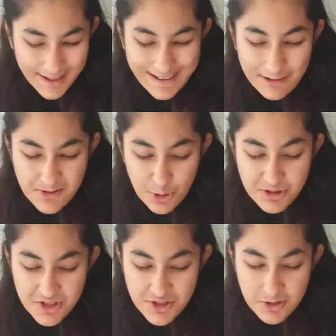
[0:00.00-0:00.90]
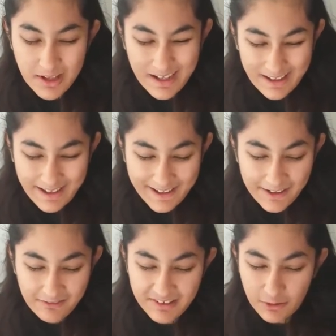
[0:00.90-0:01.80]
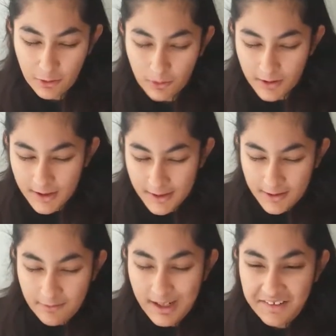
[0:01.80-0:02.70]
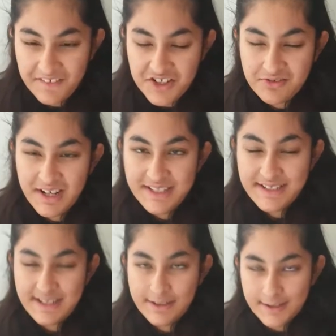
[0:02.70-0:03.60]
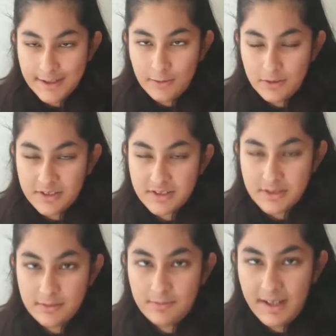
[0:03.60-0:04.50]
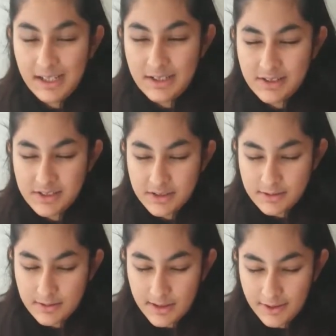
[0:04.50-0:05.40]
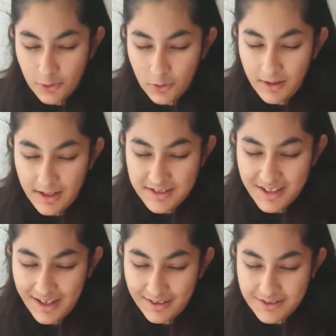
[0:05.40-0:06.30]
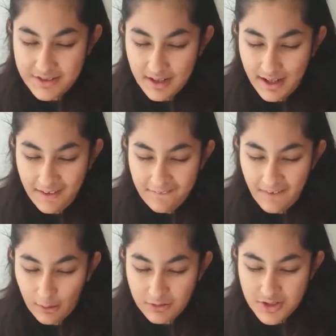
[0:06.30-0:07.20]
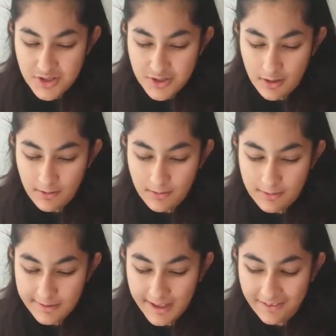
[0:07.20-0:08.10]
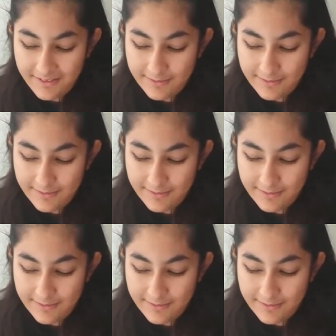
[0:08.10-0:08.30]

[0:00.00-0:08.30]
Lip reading: And I resorted to getting angry or really frustrated or just annoyed. And I felt so kind of